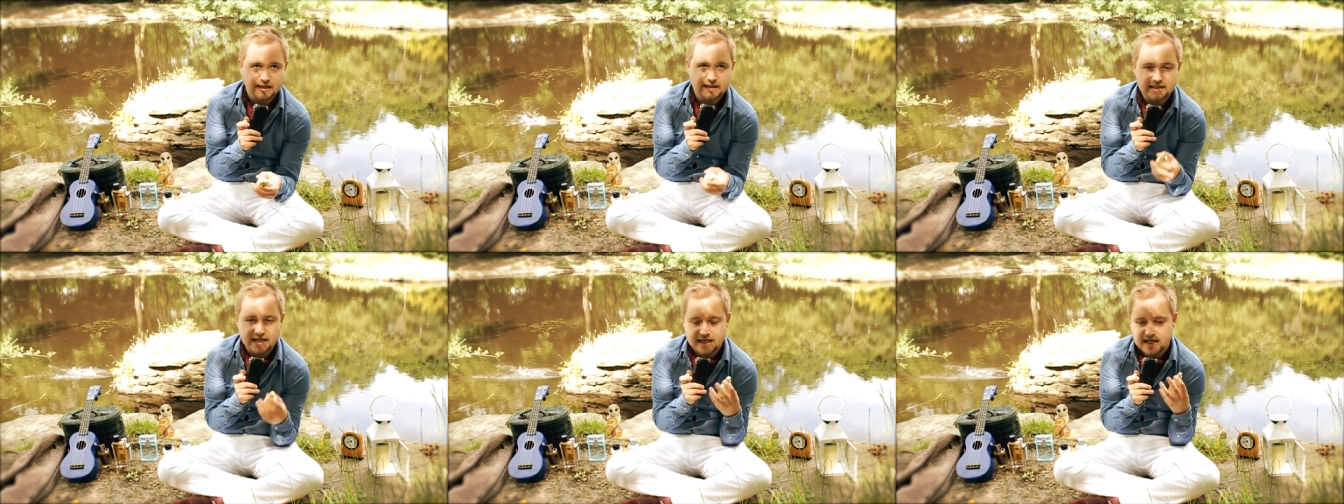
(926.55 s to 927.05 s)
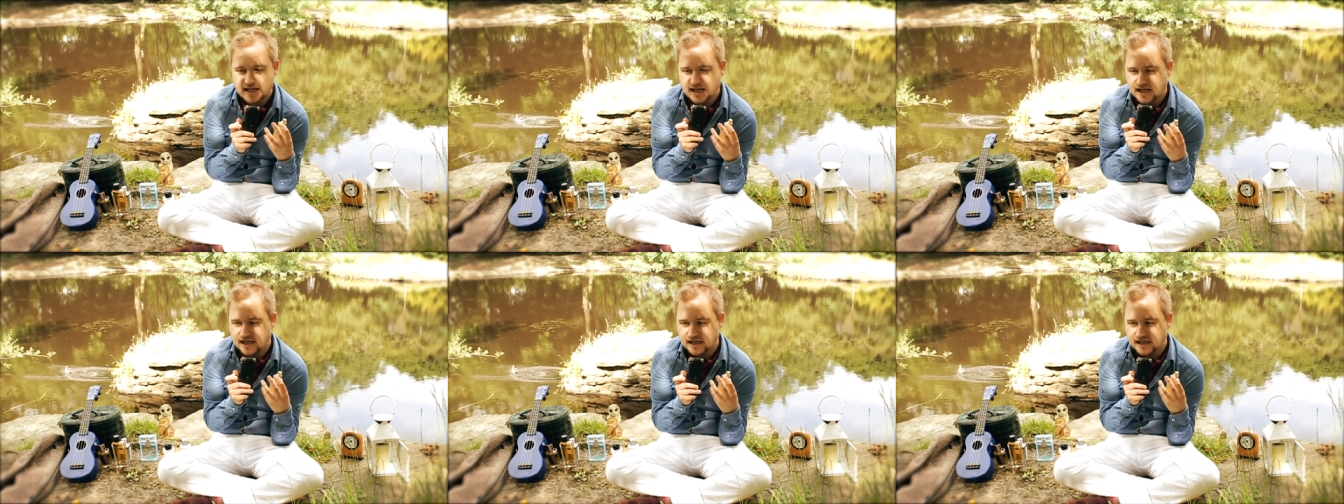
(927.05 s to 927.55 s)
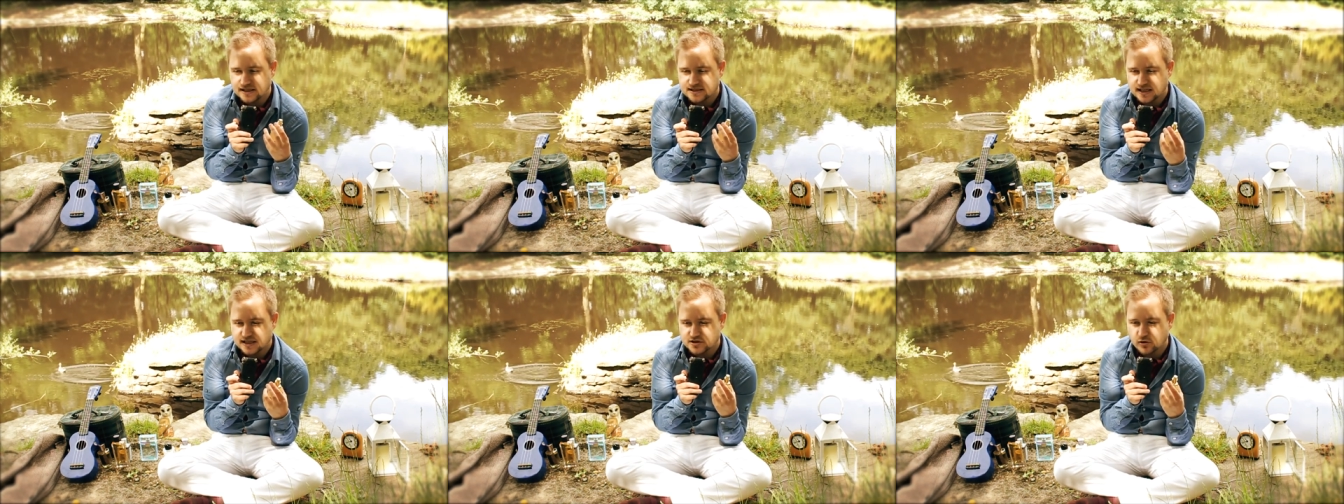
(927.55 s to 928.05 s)
It, it, it, it's
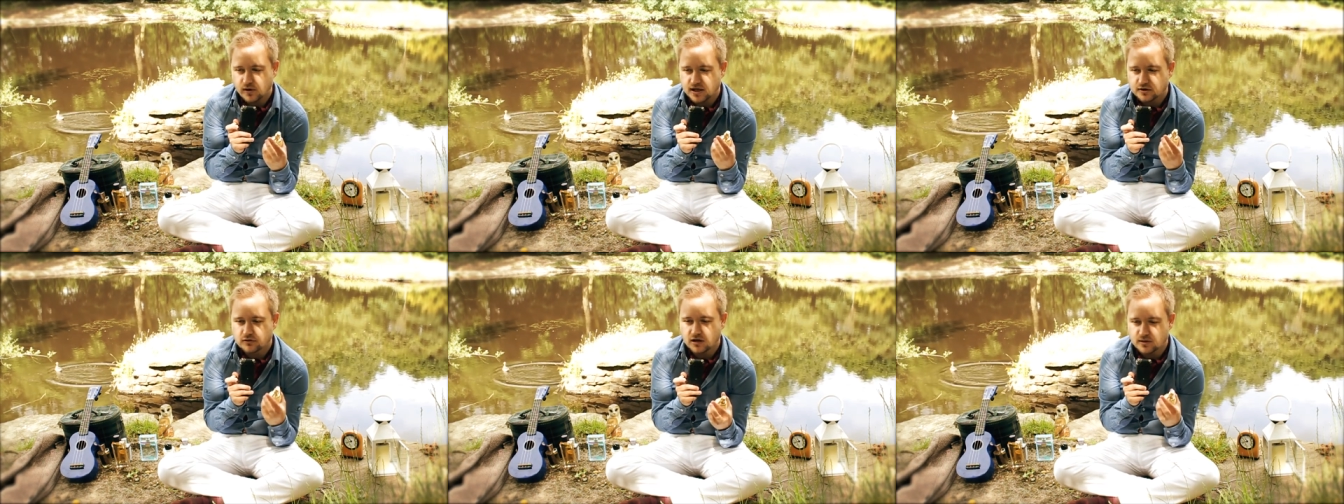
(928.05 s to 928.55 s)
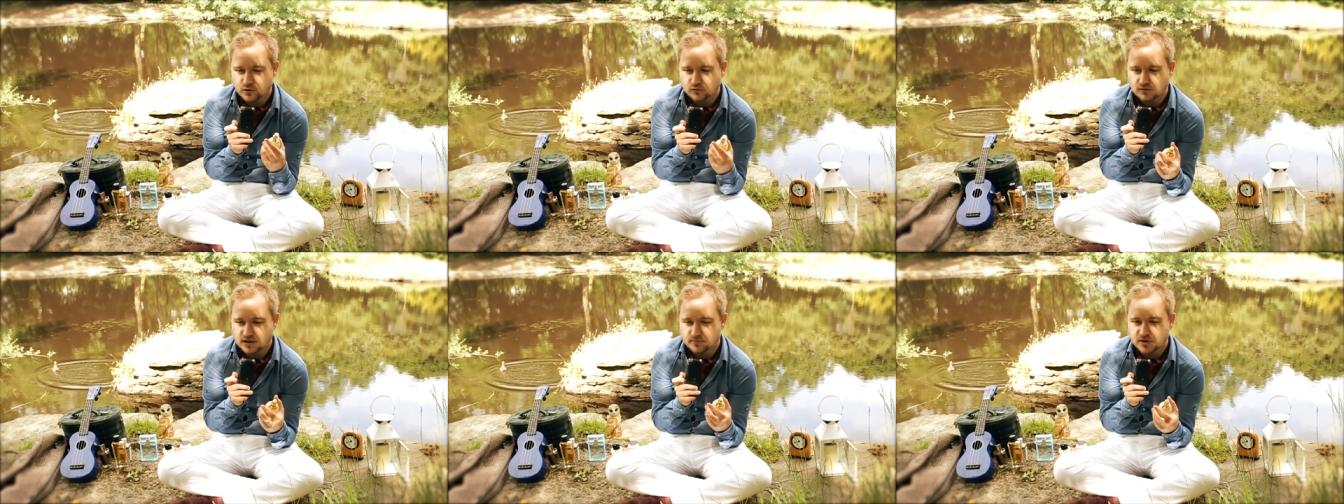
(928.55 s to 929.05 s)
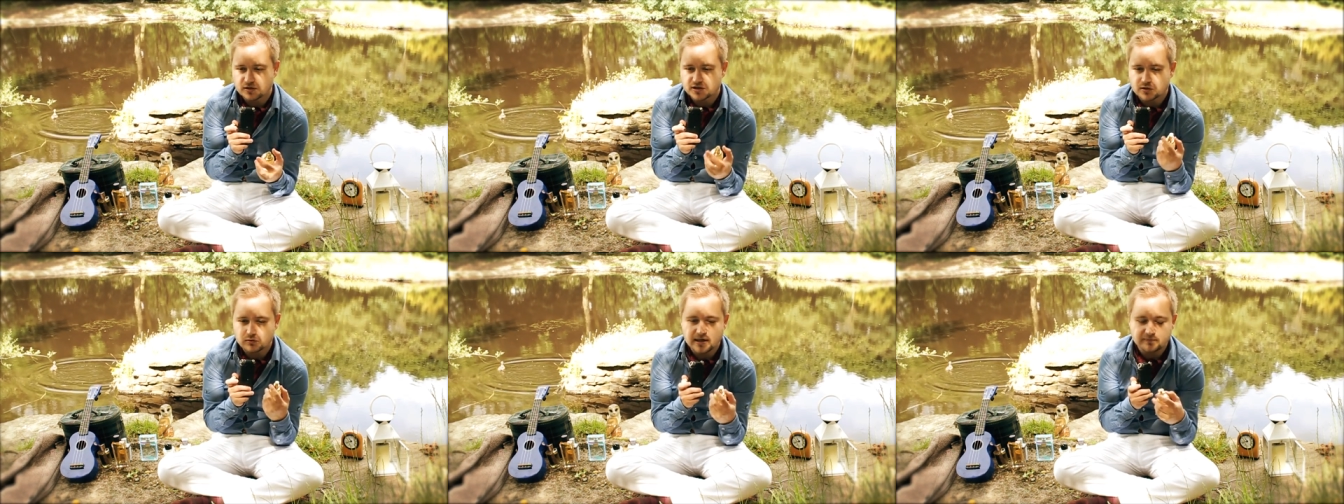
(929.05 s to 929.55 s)
it's quite incredible, really, because
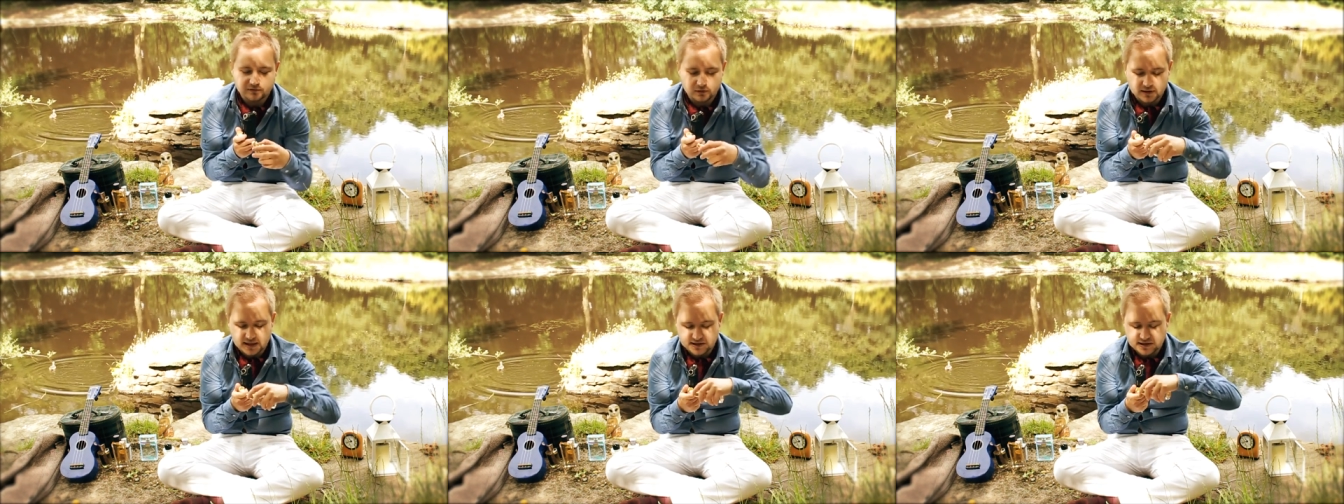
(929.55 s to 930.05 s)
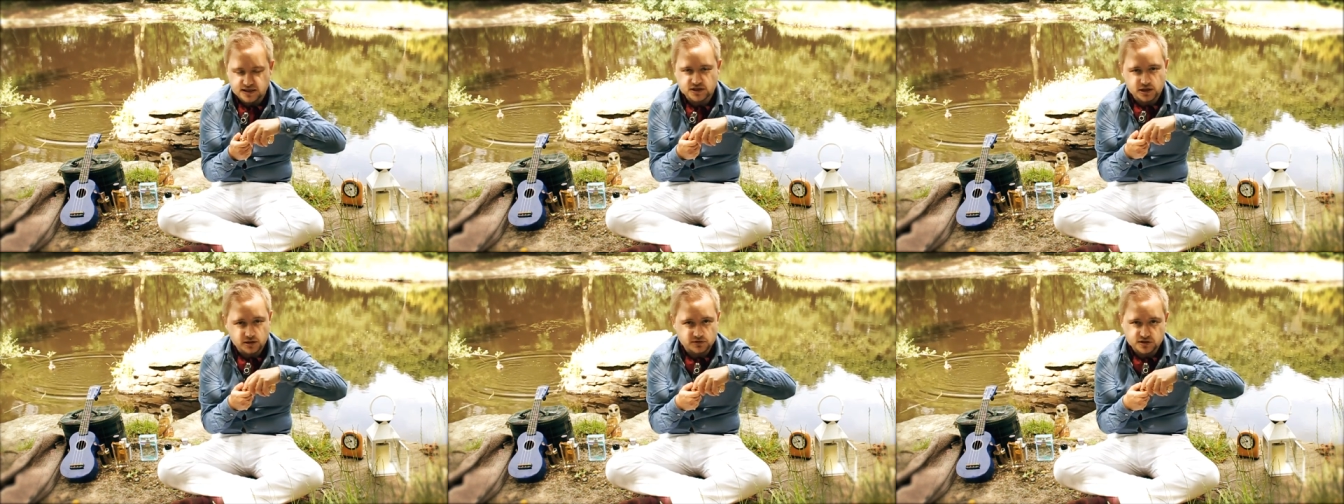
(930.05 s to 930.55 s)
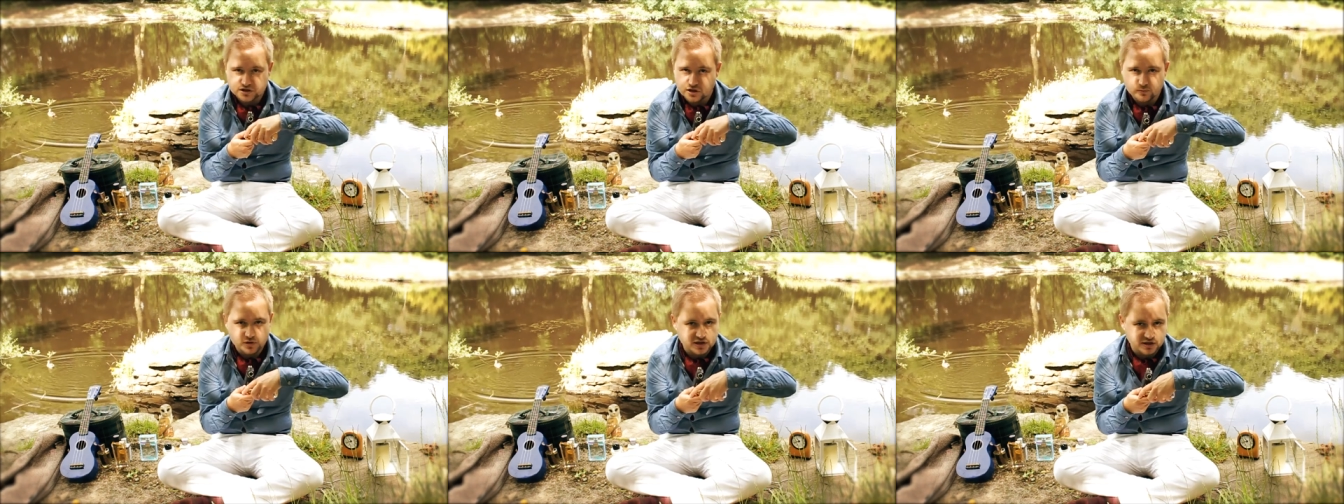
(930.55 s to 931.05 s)
grapefruit is is used so
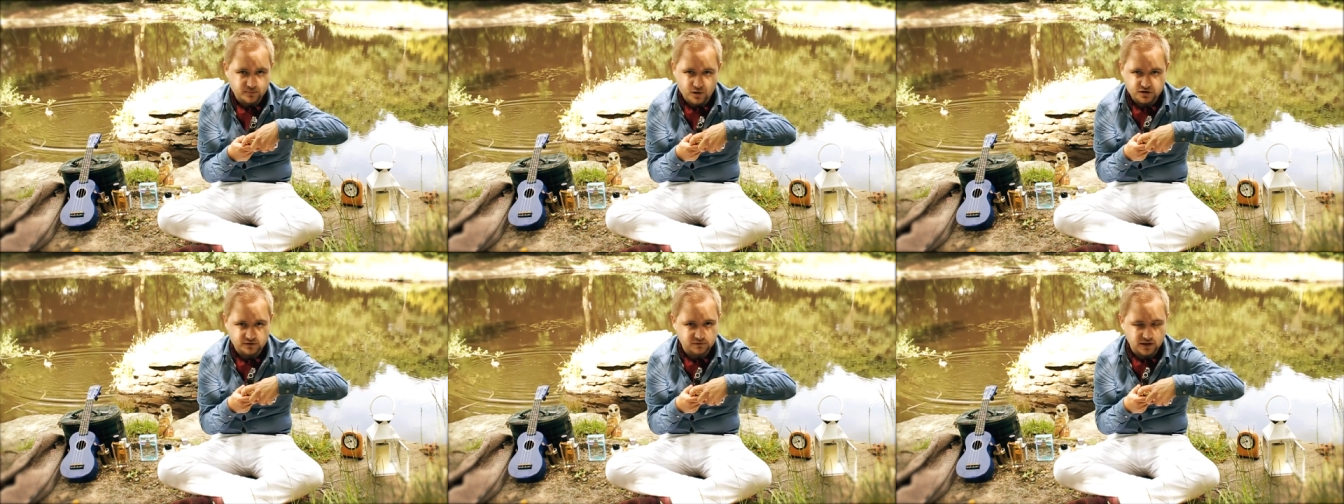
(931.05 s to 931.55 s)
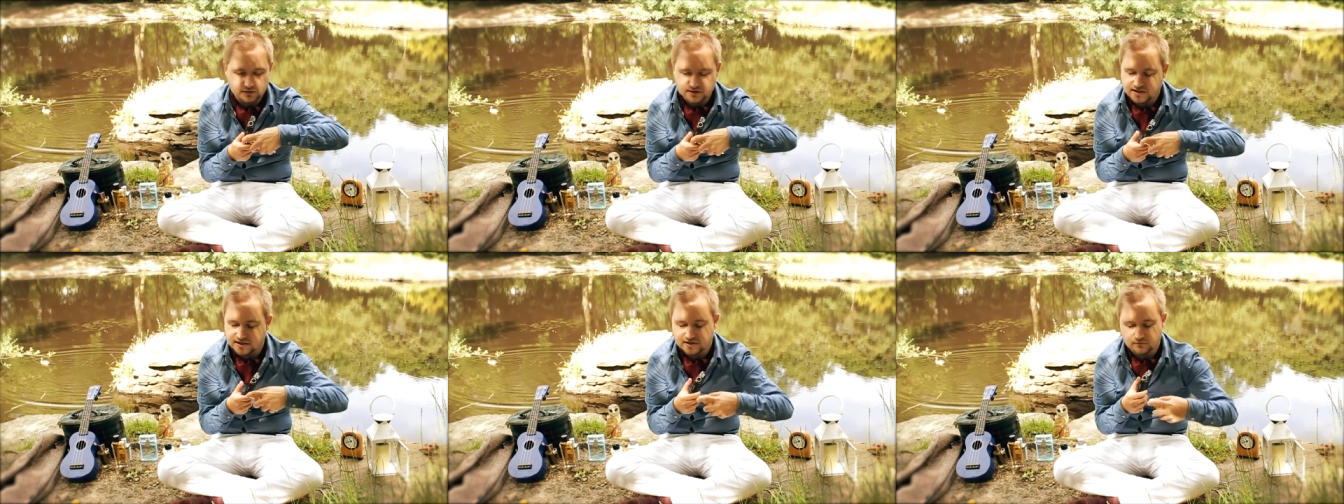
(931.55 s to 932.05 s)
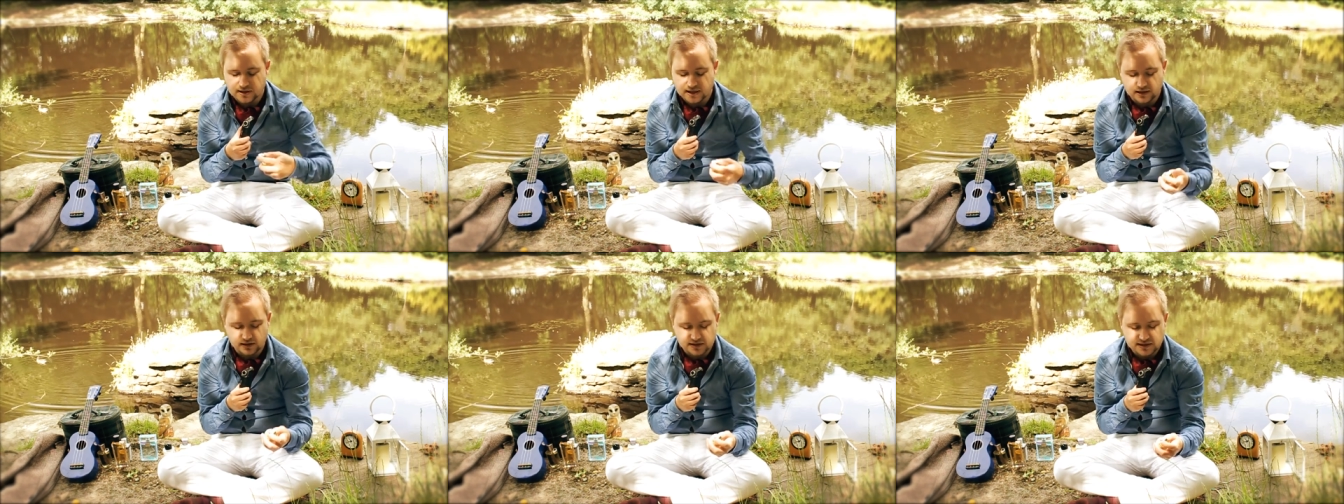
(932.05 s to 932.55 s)
much in commercial fragrances. It's
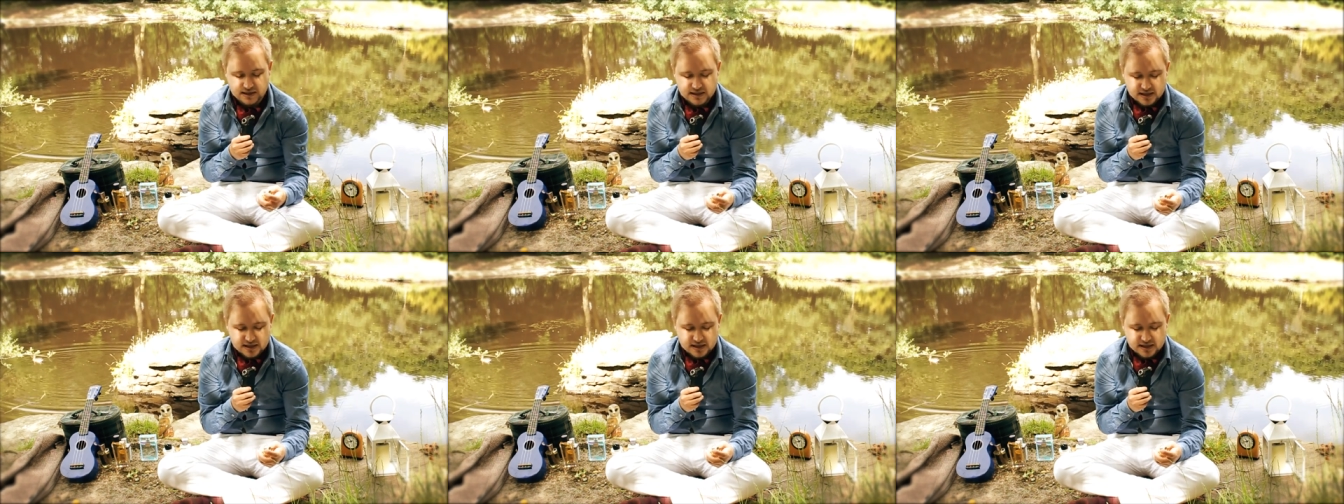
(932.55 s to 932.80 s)
ridiculous.